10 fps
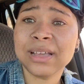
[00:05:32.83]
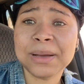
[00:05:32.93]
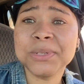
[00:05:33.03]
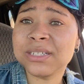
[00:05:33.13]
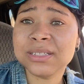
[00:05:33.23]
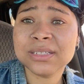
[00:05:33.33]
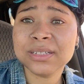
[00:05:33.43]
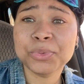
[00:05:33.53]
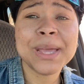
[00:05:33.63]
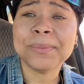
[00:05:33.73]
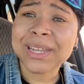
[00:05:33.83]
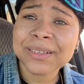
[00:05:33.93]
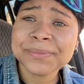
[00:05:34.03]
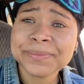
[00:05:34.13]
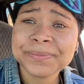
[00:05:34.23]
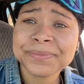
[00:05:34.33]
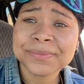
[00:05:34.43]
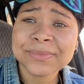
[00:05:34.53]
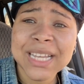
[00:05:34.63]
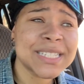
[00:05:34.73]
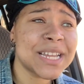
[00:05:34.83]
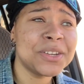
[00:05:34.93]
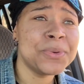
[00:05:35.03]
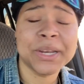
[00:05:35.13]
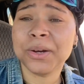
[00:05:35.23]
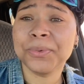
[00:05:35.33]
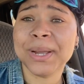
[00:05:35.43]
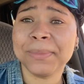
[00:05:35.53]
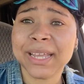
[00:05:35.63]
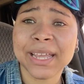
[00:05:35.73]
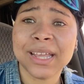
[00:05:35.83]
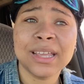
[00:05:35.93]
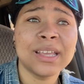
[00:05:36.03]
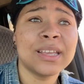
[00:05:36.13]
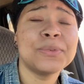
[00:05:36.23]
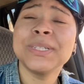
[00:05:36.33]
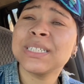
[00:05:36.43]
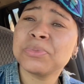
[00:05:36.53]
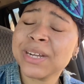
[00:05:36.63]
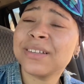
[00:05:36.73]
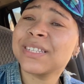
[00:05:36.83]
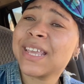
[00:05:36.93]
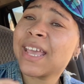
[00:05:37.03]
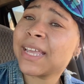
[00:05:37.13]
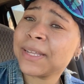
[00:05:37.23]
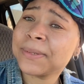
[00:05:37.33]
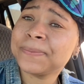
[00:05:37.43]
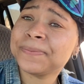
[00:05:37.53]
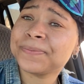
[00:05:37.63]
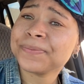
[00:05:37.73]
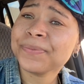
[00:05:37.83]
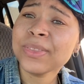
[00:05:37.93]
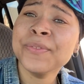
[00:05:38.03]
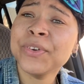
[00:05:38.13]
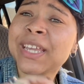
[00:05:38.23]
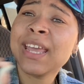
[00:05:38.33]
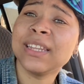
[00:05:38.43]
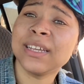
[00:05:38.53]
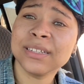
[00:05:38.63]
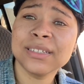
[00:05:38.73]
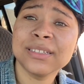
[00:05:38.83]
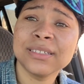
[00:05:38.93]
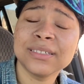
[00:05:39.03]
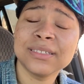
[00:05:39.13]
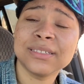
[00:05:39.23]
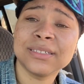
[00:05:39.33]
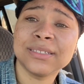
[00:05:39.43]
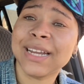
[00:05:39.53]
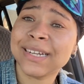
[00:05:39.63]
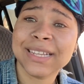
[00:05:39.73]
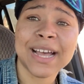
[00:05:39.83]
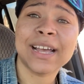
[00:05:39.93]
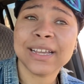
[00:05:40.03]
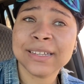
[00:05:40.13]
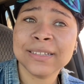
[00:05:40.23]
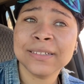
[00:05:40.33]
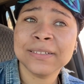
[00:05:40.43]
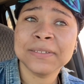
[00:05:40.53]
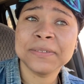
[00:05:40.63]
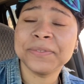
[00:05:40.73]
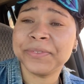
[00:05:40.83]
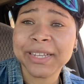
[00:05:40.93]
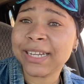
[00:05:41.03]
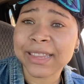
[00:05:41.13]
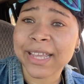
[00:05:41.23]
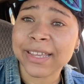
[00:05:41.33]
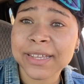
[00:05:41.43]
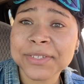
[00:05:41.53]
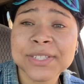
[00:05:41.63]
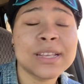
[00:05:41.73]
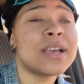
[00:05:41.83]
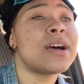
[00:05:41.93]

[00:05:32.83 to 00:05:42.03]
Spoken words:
I'm just rambling, as I do here on Rambling K, which is pronounced K for Kayla, not Kai for anything else.